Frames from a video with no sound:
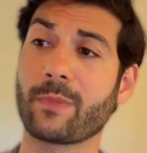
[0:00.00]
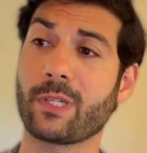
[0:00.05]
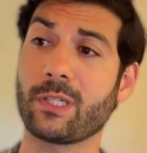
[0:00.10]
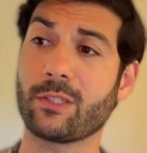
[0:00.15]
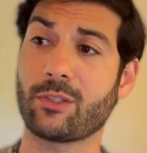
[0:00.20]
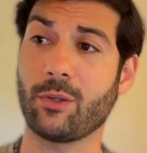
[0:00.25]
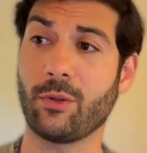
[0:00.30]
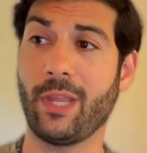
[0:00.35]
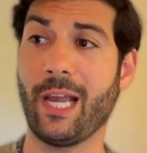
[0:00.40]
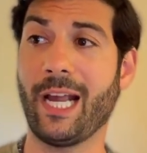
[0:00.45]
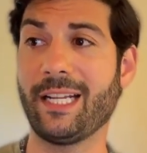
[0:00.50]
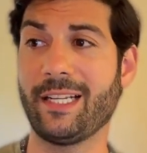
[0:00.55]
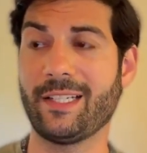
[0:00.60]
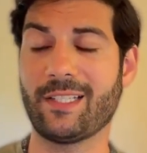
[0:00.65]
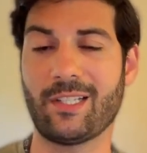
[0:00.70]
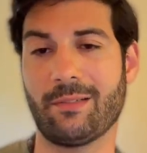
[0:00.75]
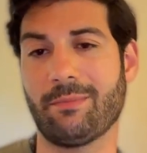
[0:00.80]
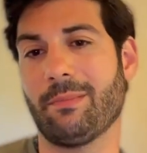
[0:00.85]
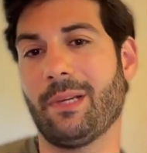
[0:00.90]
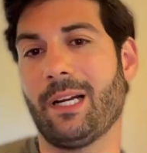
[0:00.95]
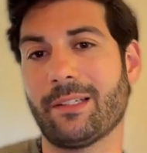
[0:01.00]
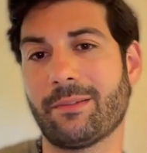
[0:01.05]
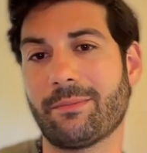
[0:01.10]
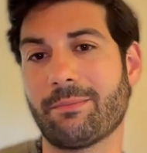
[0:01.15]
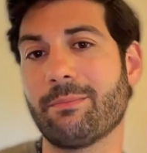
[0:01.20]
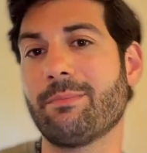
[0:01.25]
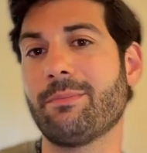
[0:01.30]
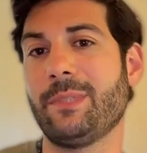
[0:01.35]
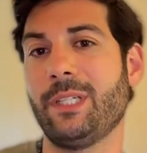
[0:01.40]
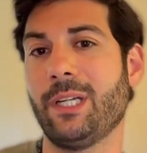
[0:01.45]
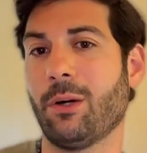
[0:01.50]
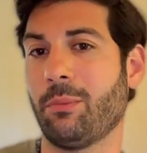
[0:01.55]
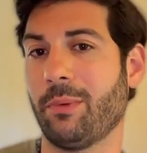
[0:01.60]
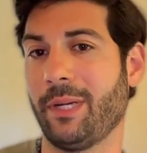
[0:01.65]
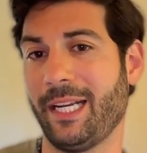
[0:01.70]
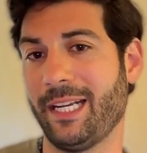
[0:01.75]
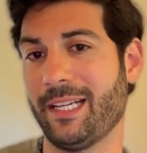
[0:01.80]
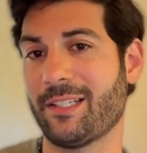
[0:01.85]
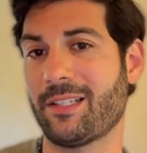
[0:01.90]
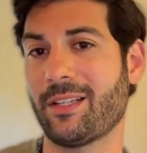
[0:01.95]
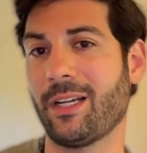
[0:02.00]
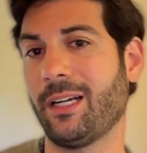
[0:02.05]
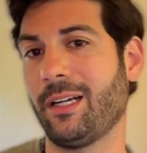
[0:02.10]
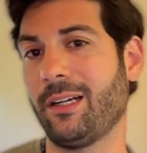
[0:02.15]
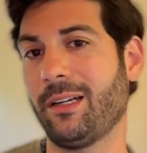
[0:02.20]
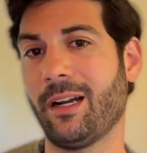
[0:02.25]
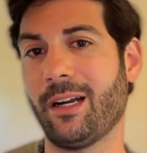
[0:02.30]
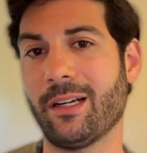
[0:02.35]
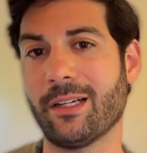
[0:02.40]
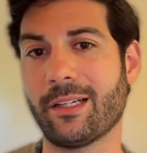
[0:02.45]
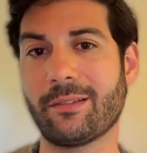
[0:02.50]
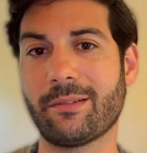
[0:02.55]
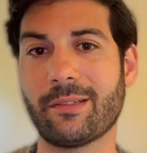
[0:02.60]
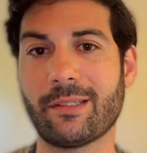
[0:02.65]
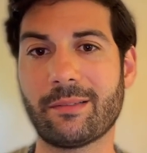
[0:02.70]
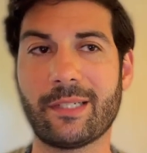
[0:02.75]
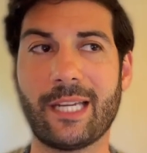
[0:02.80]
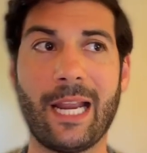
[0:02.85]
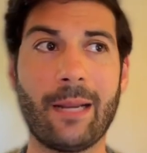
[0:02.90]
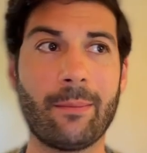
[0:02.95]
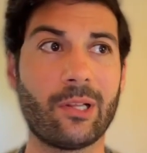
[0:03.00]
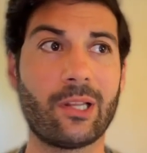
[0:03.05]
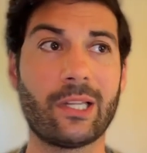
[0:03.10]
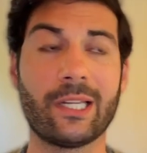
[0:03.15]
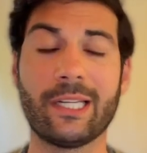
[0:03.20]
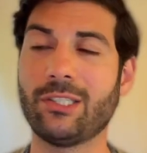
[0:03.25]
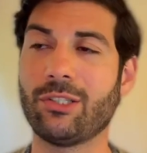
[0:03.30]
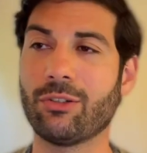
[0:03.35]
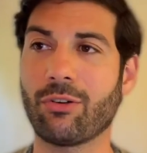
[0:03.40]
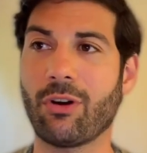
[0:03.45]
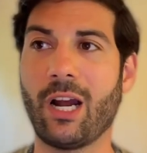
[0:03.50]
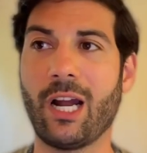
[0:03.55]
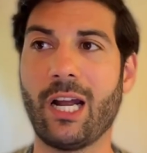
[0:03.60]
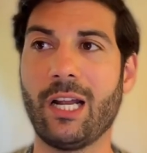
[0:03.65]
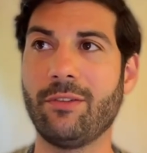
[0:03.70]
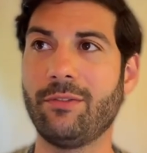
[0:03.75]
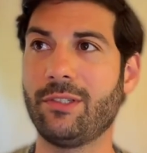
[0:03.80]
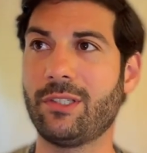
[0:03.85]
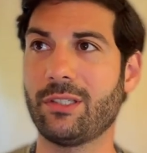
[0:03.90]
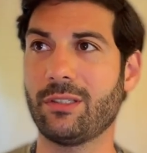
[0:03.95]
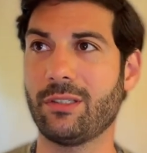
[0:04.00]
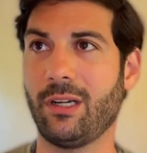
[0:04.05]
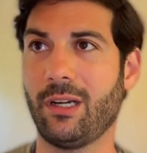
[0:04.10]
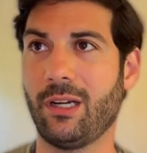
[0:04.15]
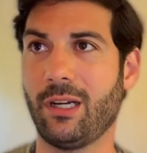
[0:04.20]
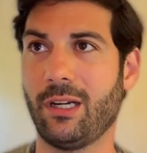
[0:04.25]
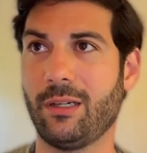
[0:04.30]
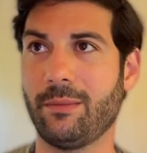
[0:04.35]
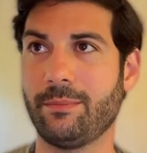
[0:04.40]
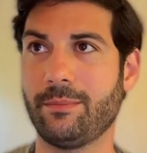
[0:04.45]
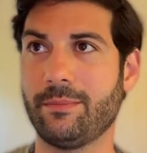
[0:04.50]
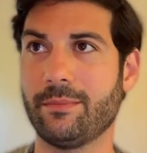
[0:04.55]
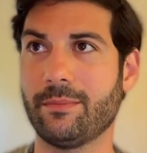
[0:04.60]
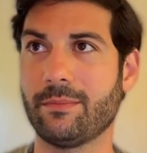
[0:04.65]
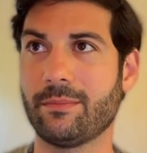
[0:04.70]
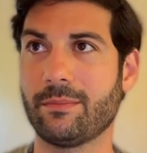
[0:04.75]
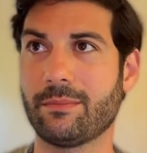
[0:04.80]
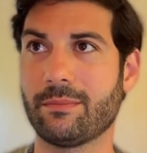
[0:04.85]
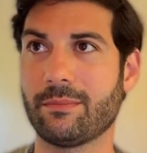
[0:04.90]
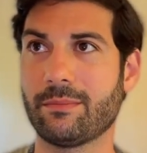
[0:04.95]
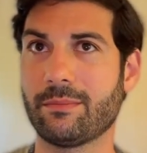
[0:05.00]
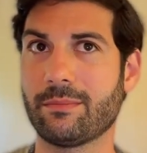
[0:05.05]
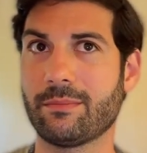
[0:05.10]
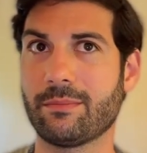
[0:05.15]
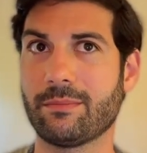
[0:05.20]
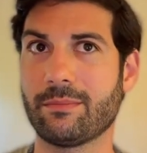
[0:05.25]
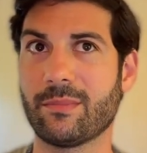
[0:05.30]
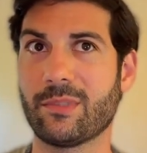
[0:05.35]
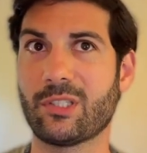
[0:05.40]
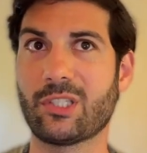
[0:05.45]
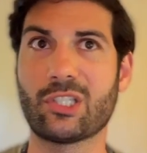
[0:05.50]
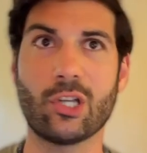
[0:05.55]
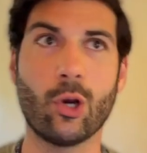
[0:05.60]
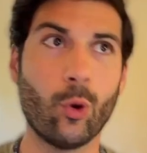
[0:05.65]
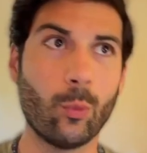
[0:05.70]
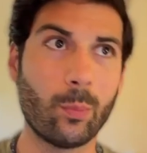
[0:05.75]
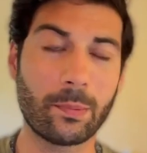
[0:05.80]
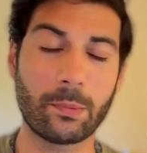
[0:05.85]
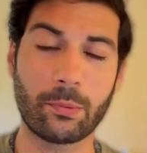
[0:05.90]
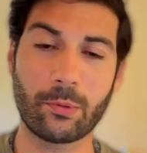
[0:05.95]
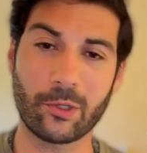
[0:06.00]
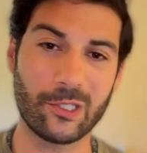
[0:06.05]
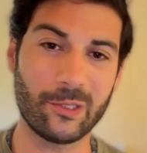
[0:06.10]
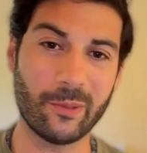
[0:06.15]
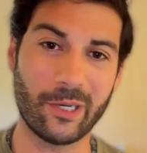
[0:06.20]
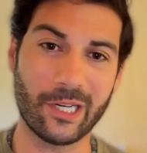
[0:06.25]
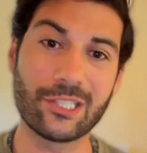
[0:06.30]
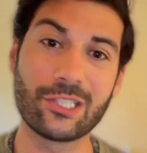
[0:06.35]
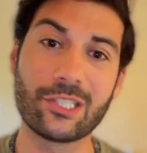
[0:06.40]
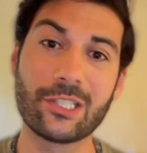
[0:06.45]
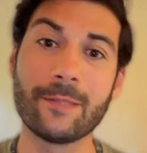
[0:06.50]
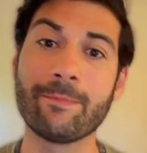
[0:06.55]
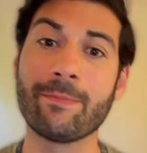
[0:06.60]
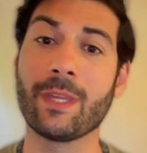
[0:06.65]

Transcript: So that is a, a you know it is a, a chemically derived um, soap pretty much.